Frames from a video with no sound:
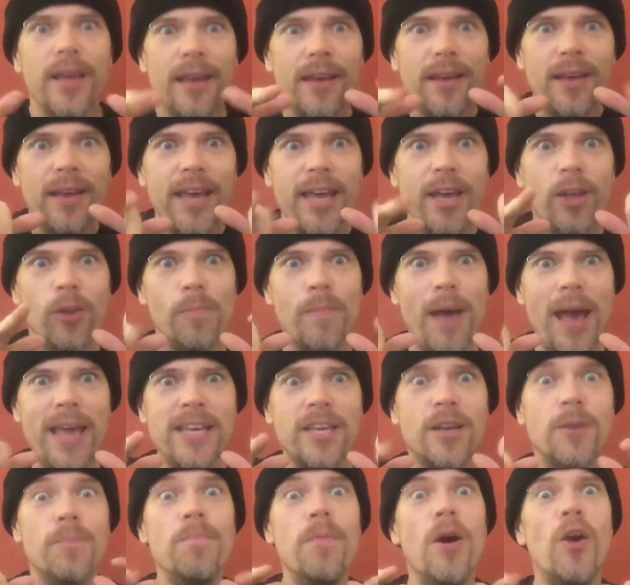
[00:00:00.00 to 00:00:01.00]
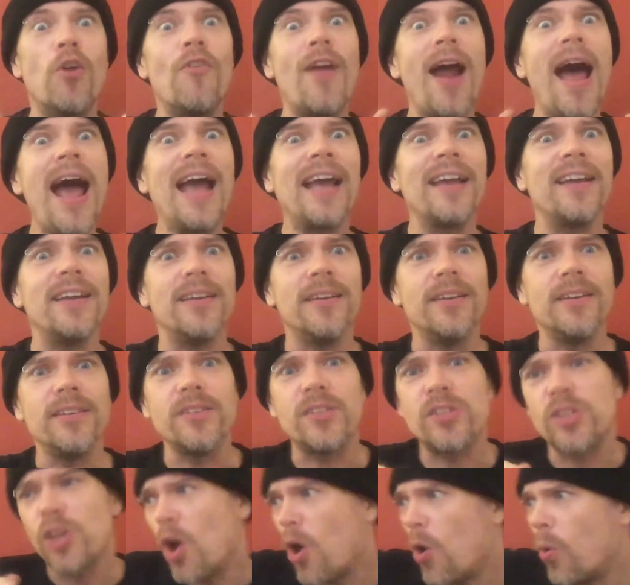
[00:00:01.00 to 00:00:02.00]
He'll make
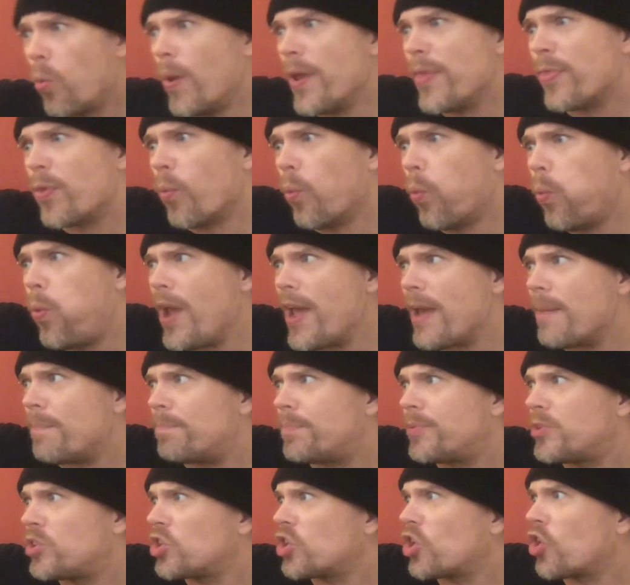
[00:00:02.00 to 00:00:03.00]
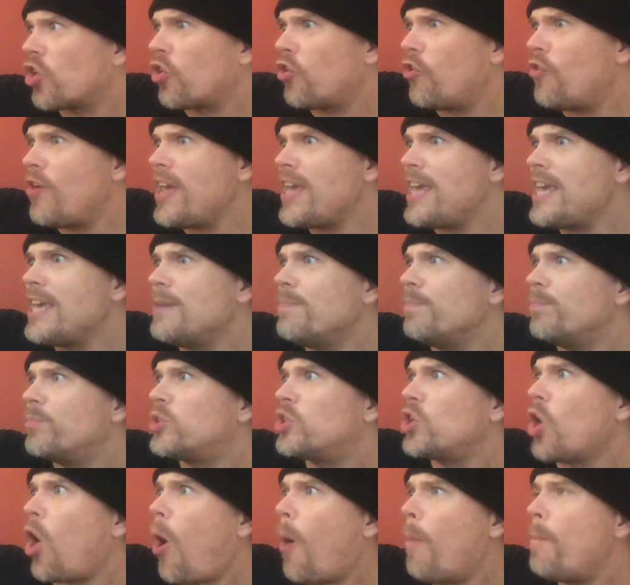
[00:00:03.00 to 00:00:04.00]
meringues with whipped cream
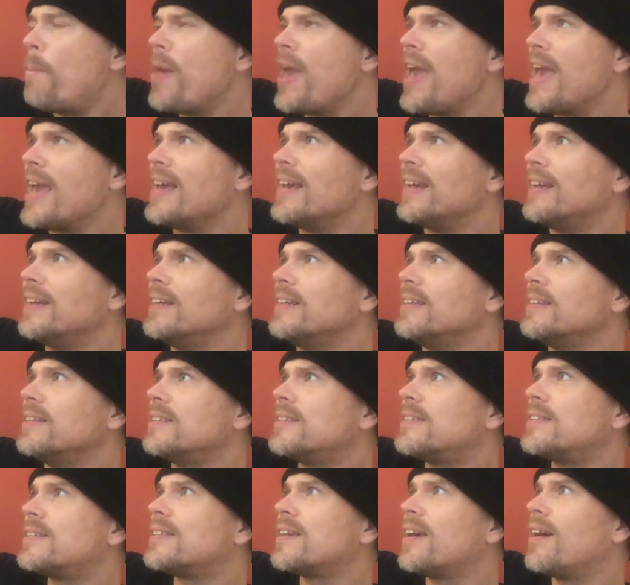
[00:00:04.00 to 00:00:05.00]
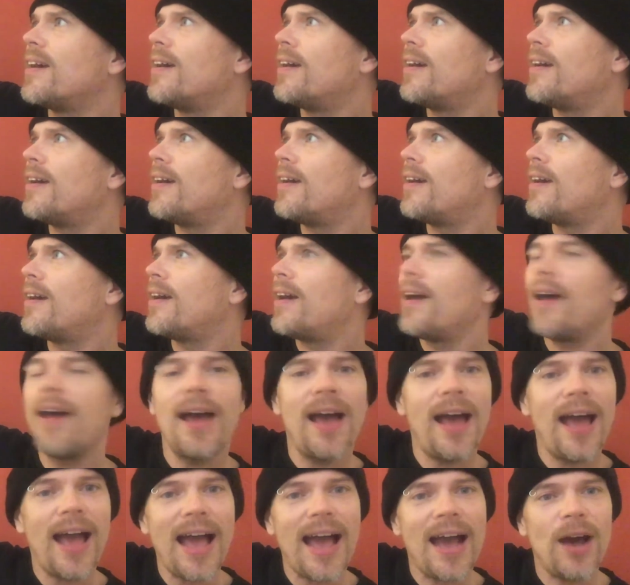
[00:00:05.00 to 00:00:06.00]
toppings
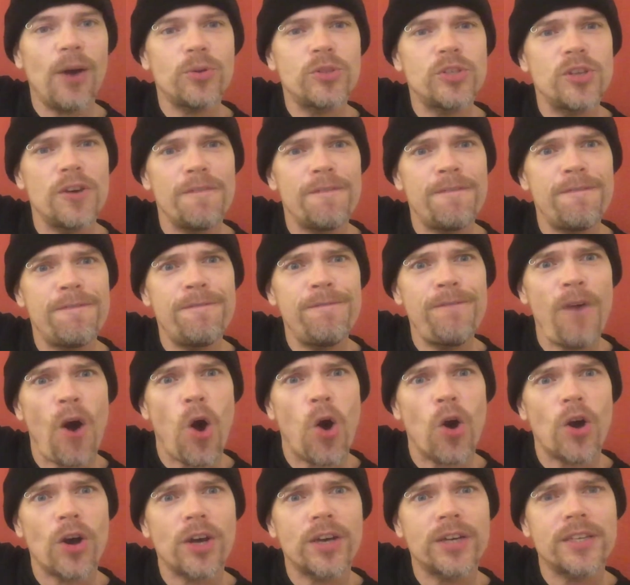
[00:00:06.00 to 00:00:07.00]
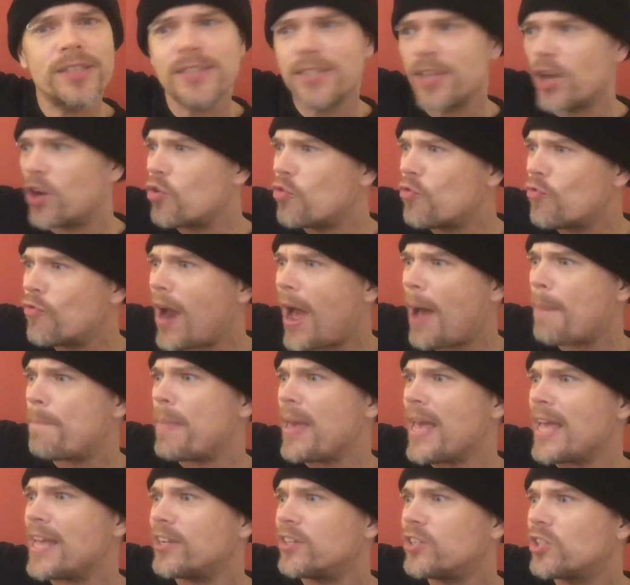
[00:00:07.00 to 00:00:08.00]
out of fox and
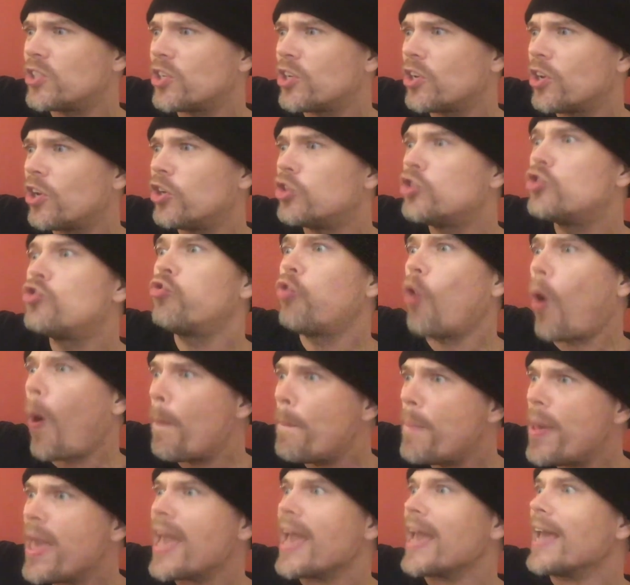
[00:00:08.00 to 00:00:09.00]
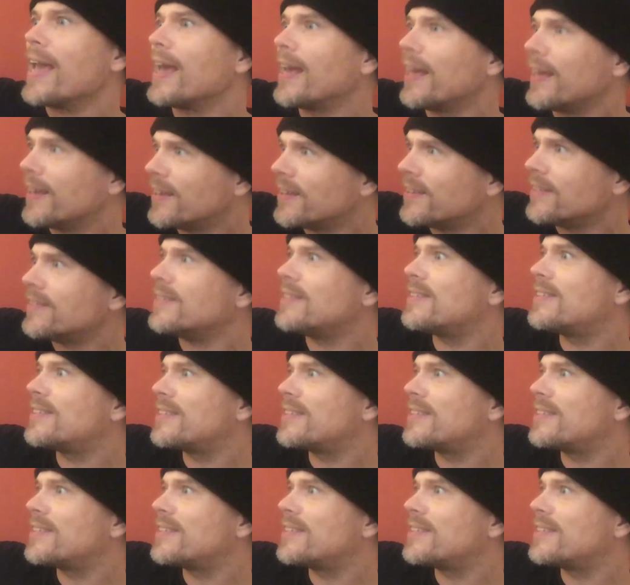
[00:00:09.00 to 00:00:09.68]
rabbit droppings.